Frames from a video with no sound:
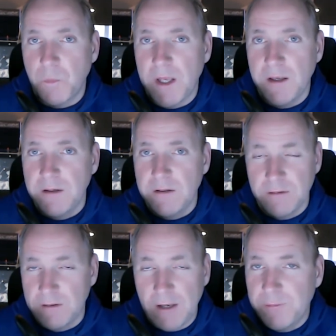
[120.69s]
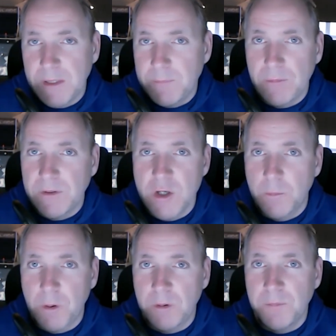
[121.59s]
where half a million pound is no
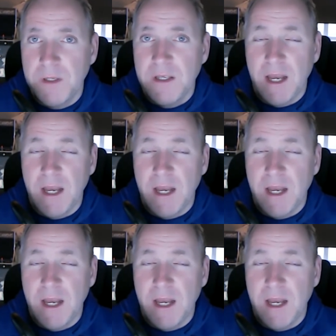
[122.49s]
problem.